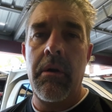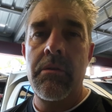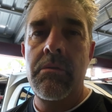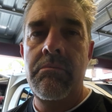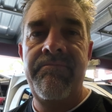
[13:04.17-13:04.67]
I
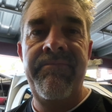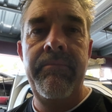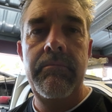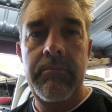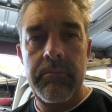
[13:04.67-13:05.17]
was
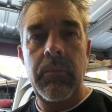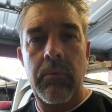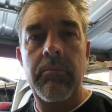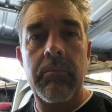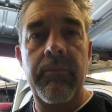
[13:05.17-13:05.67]

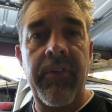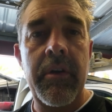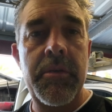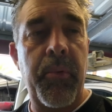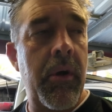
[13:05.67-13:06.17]

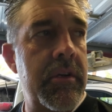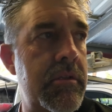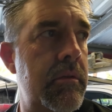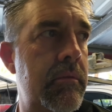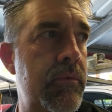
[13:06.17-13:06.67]
very
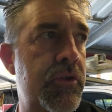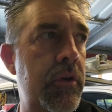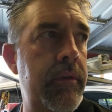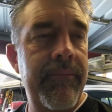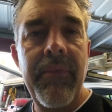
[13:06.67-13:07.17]
surprised. It was
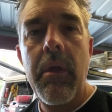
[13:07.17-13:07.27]
good.